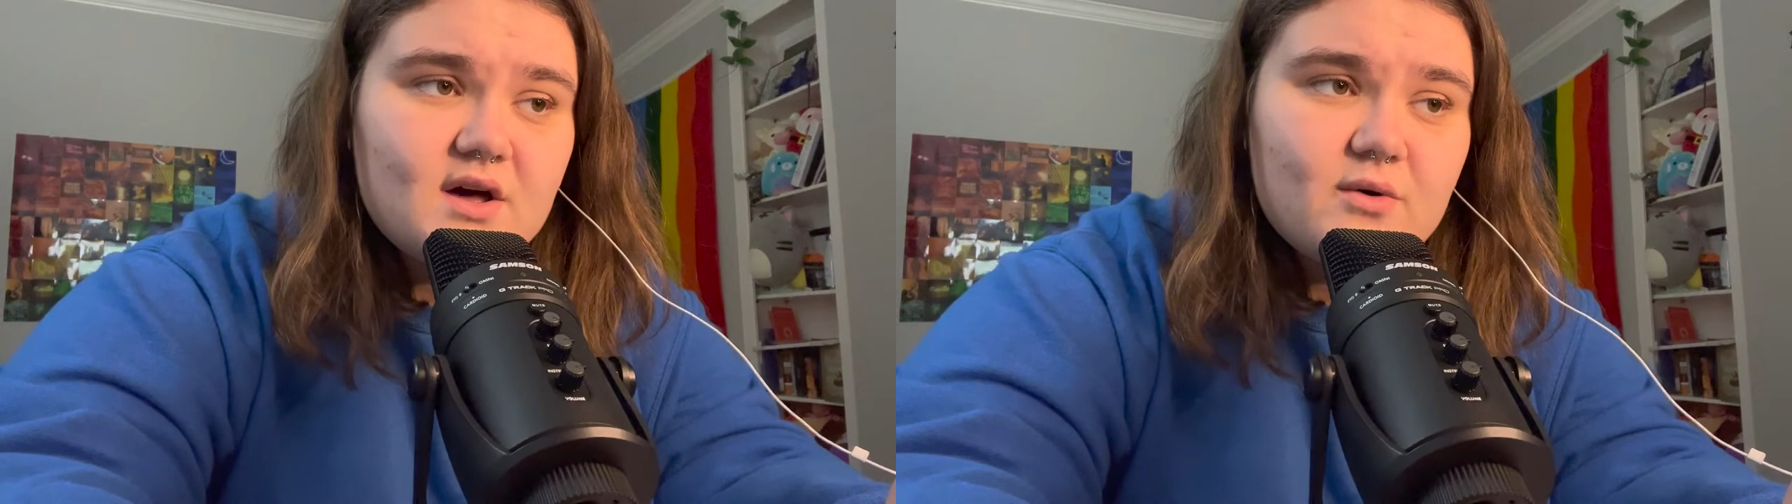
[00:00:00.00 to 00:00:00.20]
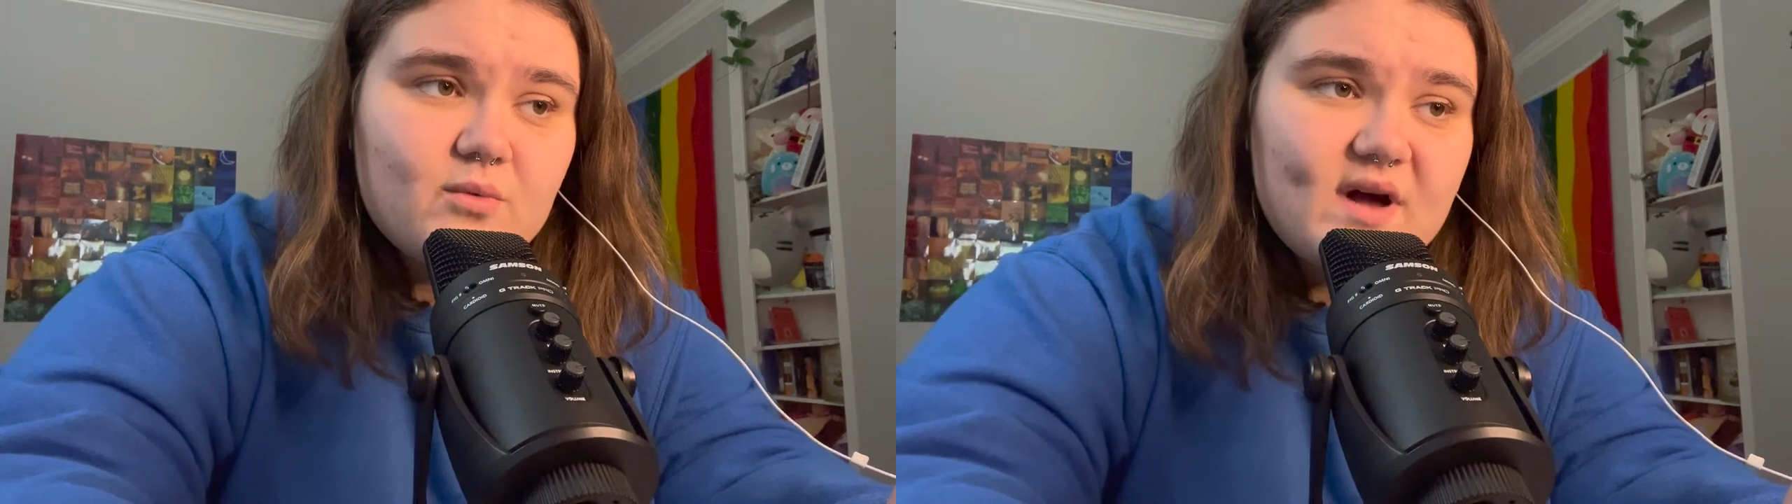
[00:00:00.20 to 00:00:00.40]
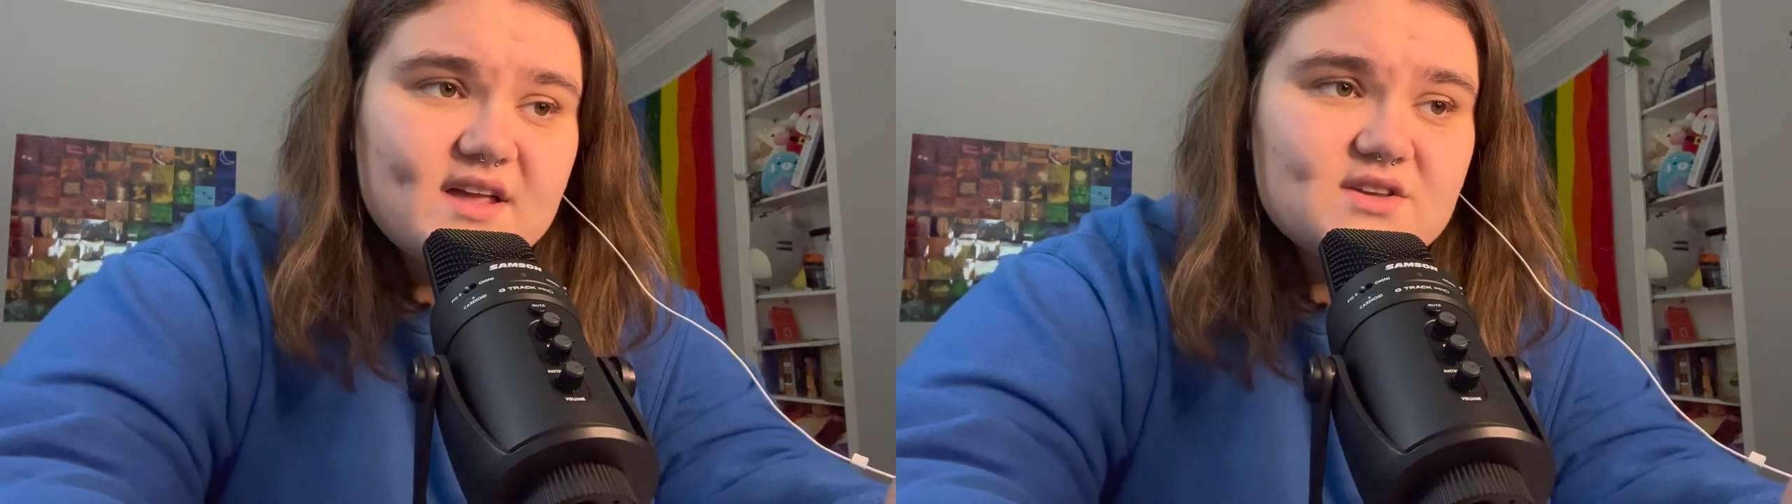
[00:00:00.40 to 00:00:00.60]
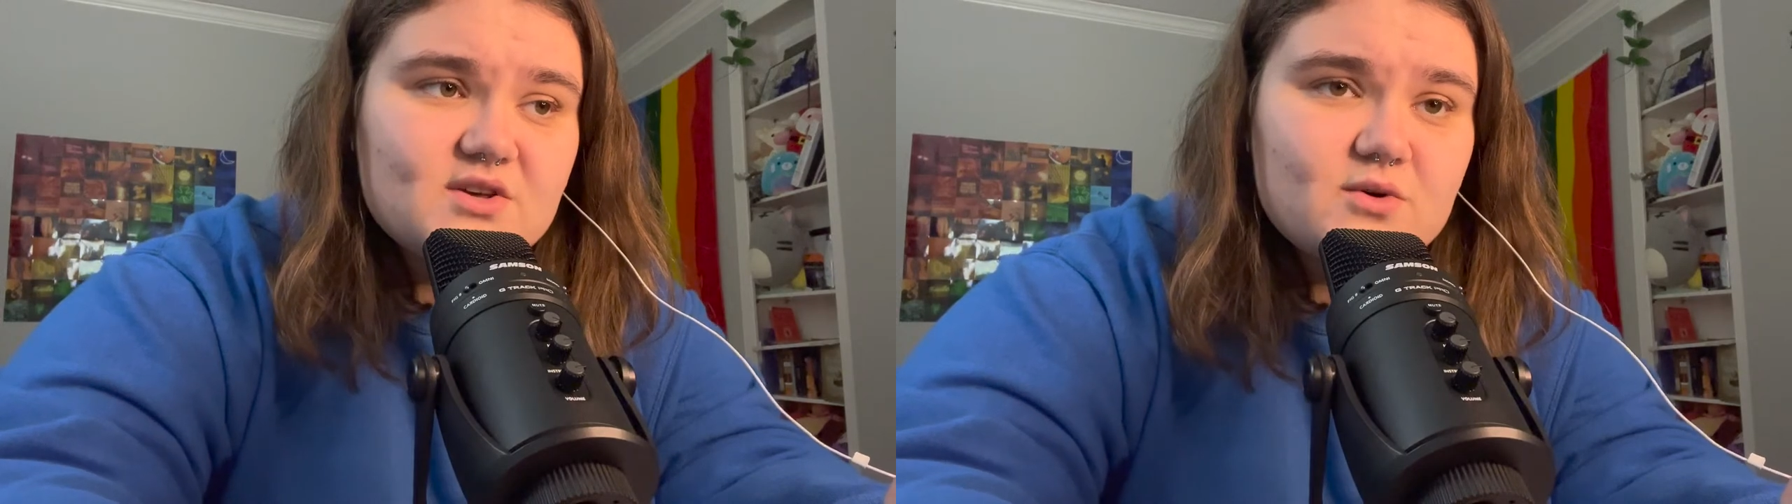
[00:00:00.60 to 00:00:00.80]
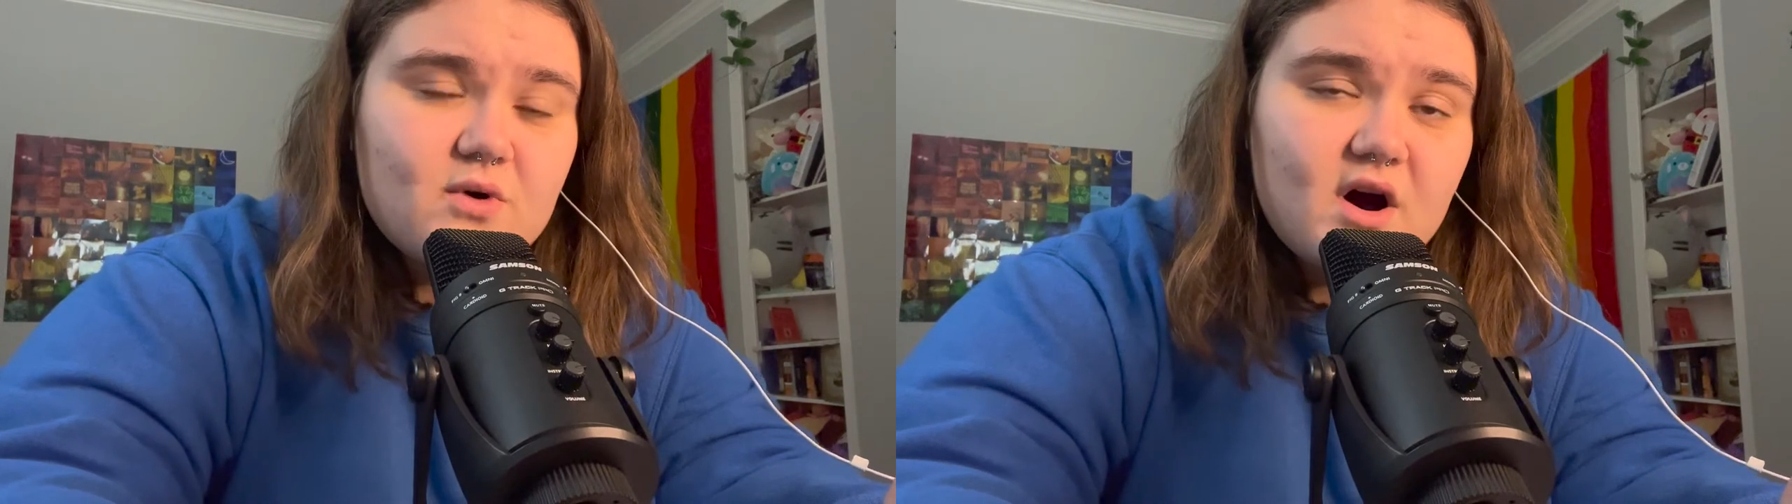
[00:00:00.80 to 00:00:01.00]
When
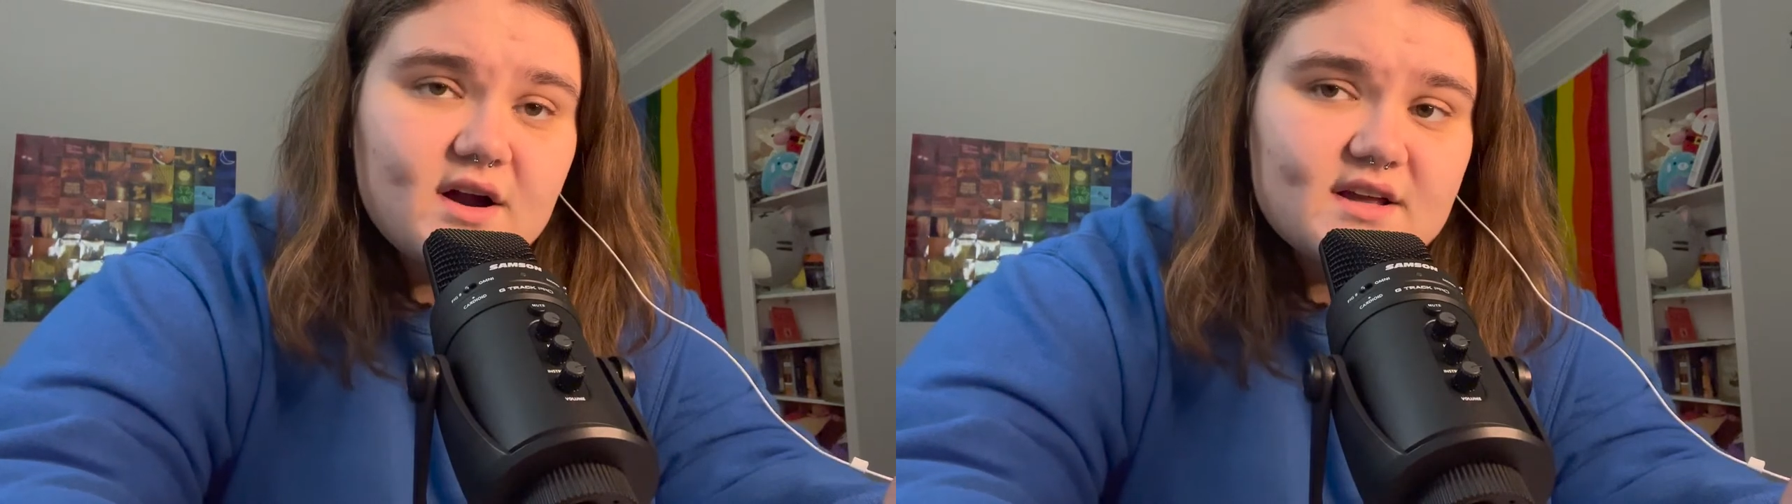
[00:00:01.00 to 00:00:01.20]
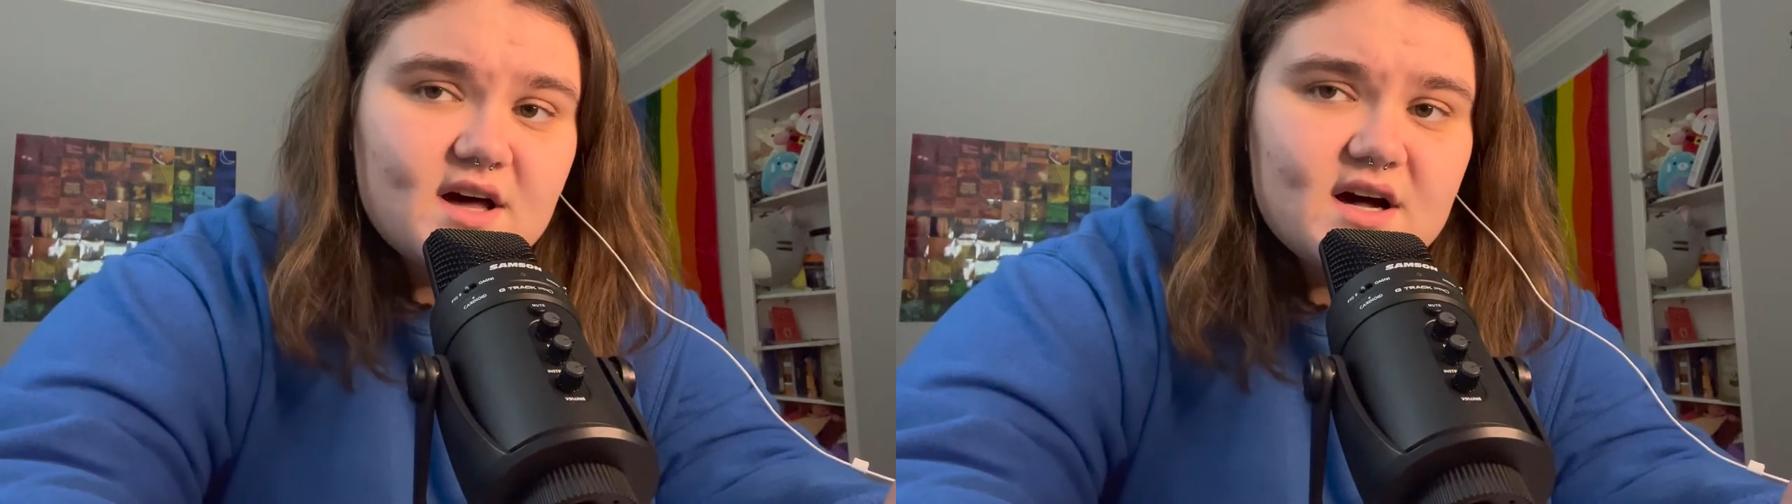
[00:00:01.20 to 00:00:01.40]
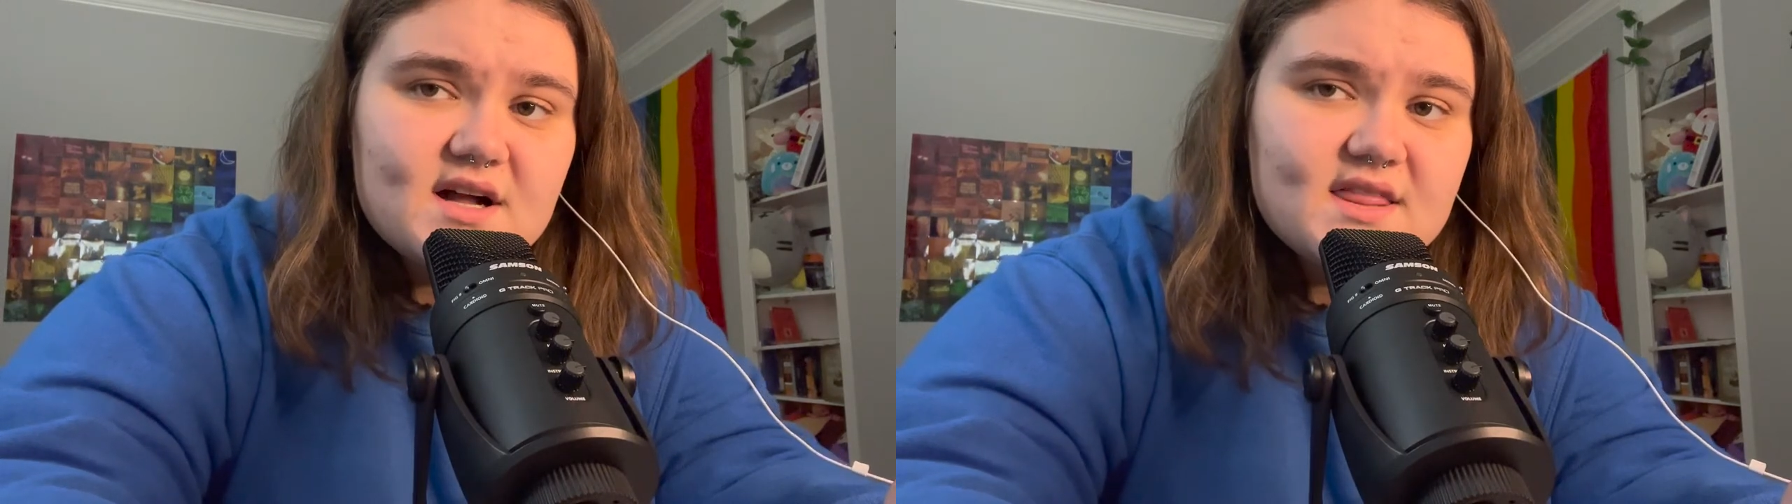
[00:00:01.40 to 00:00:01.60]
you are young,